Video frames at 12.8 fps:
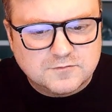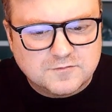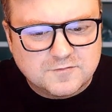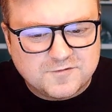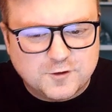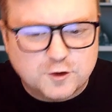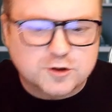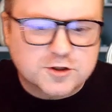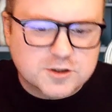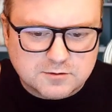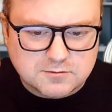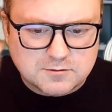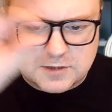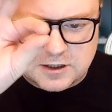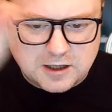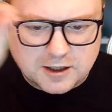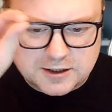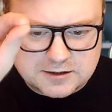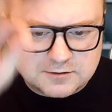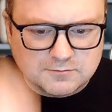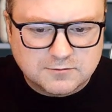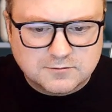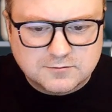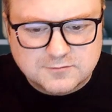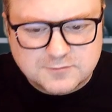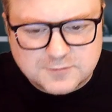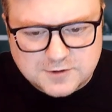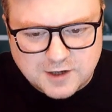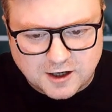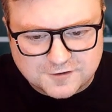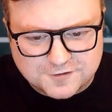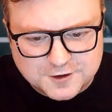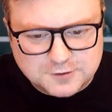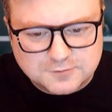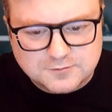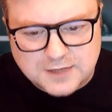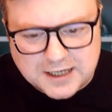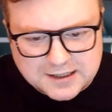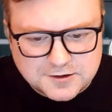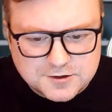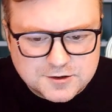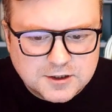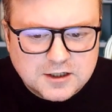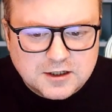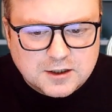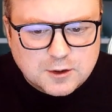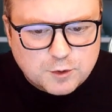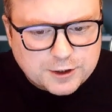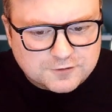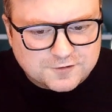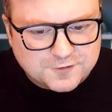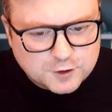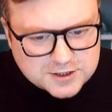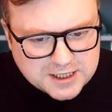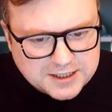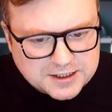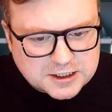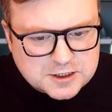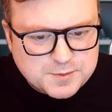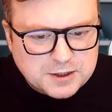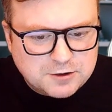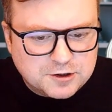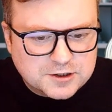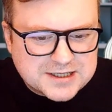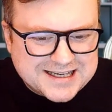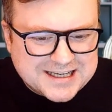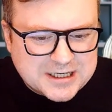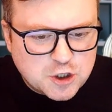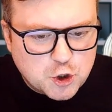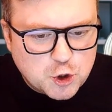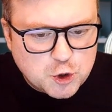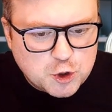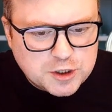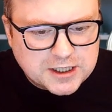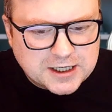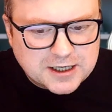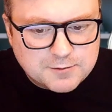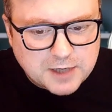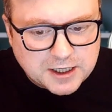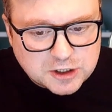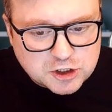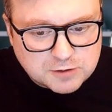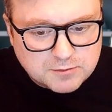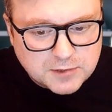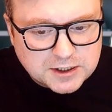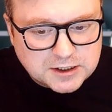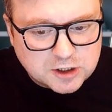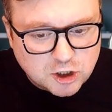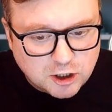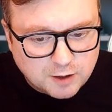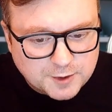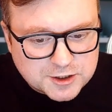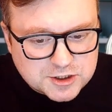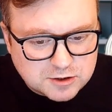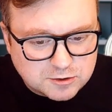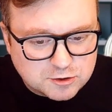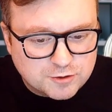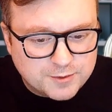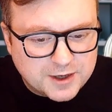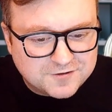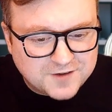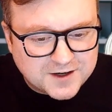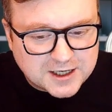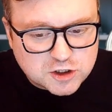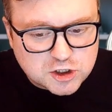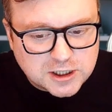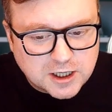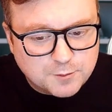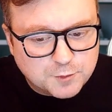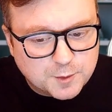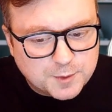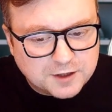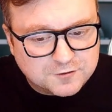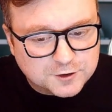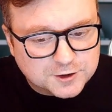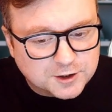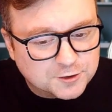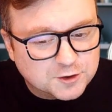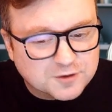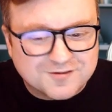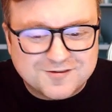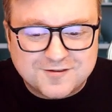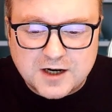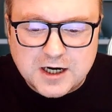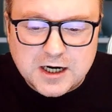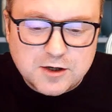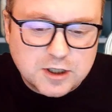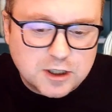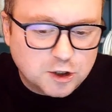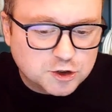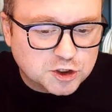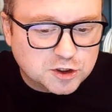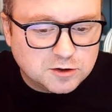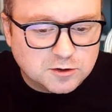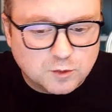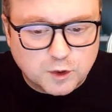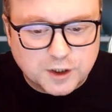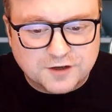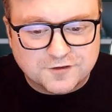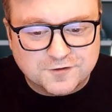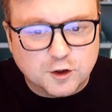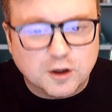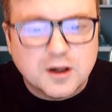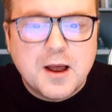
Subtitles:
First line hyphen hand. Without first-hand experience in earning and managing money, comma, students remain financially unprepared for adulthood. Very logical, wonderful.